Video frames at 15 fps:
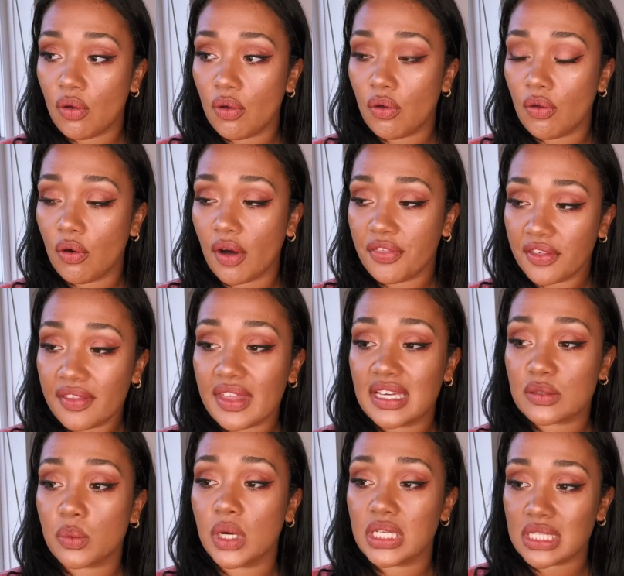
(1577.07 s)
I think that's
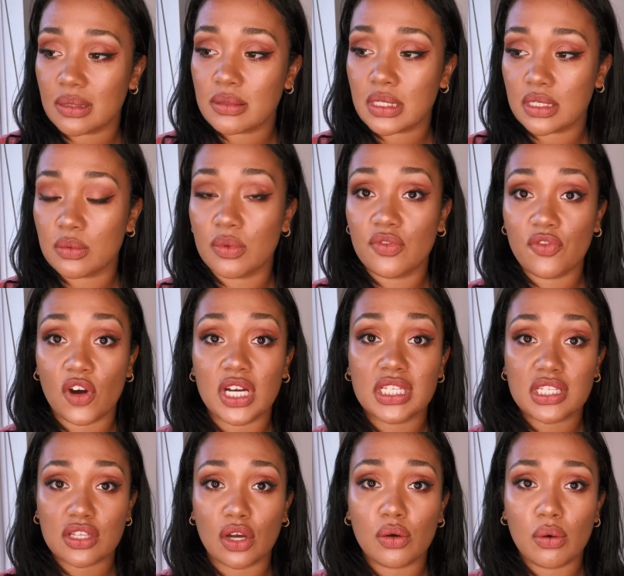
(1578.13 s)
why sometimes we fight
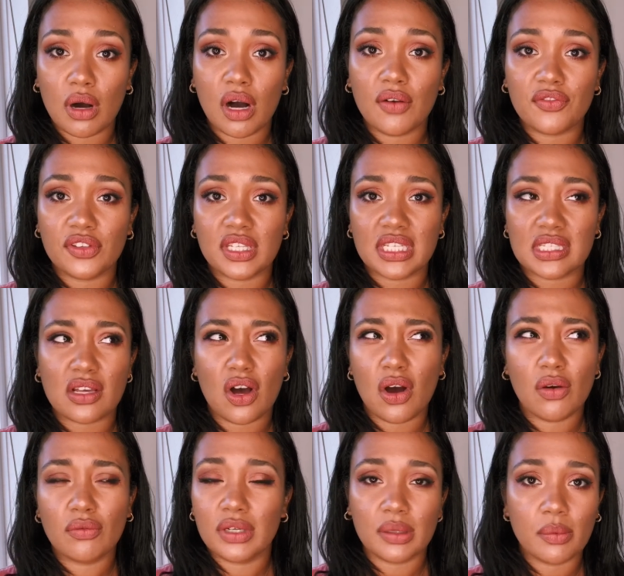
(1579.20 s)
so hard for things that
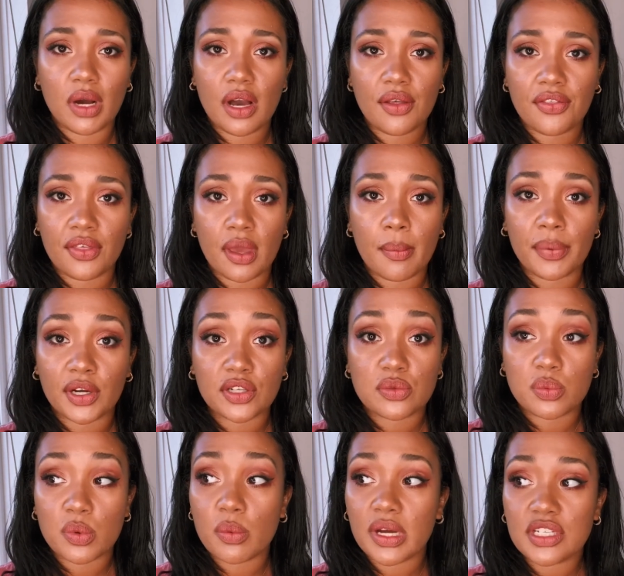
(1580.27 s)
aren't really worth it, because
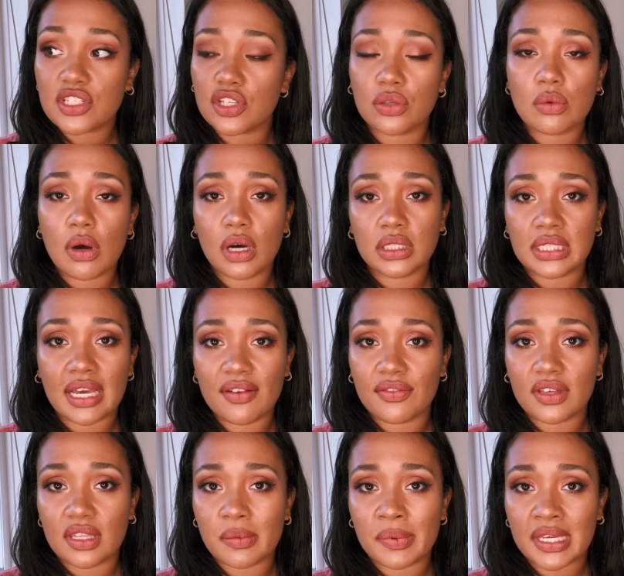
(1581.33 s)
we went too hard and
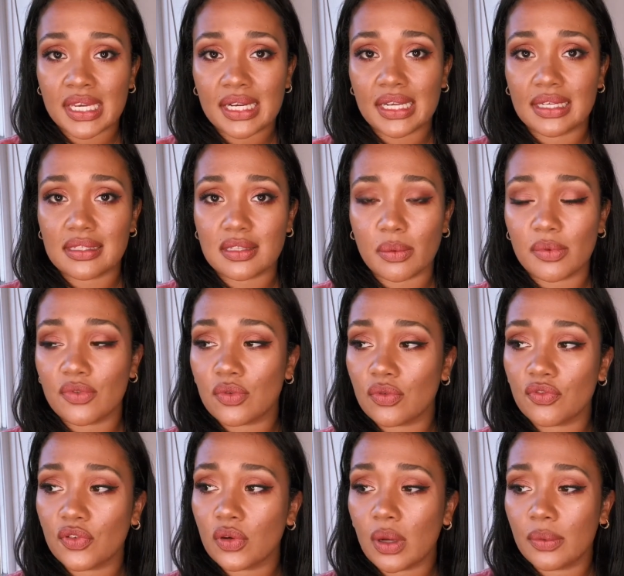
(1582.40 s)
heavy at the beginning. So
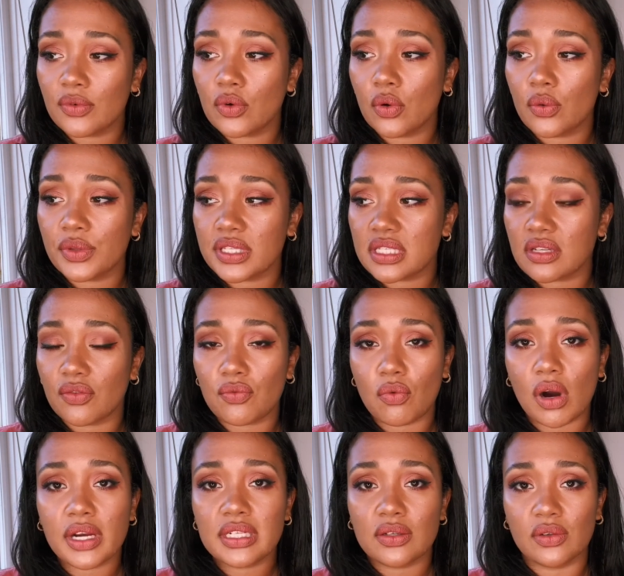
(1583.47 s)
feel like we've got all this stuff
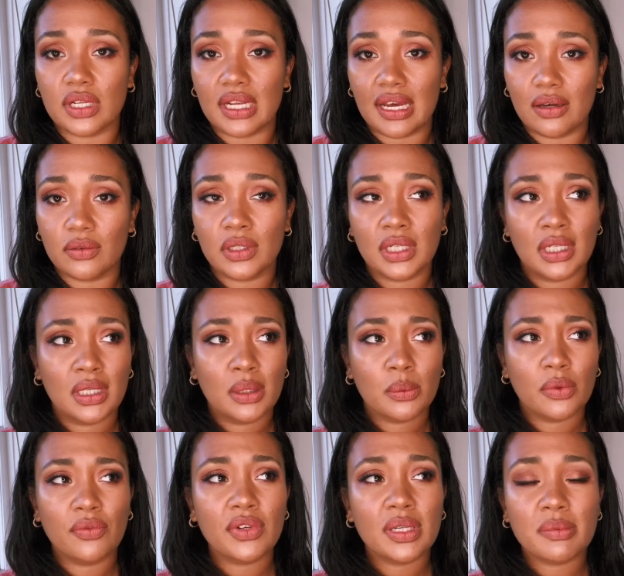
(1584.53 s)
riding on it now,
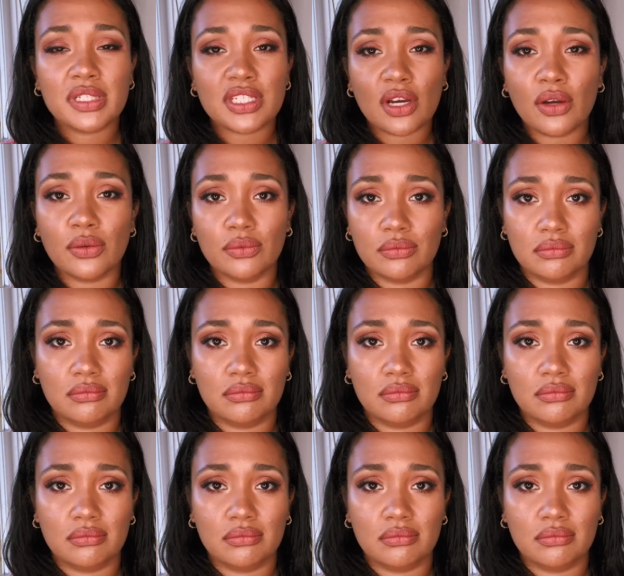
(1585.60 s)
when really we don't.